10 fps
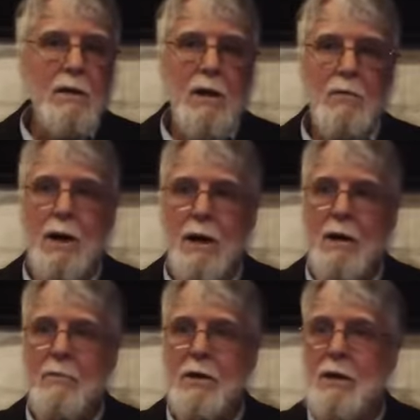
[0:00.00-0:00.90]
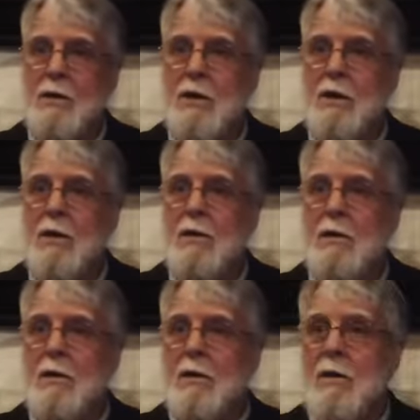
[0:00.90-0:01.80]
and Malik being
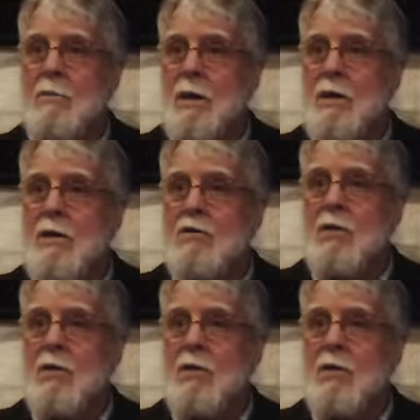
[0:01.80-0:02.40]
the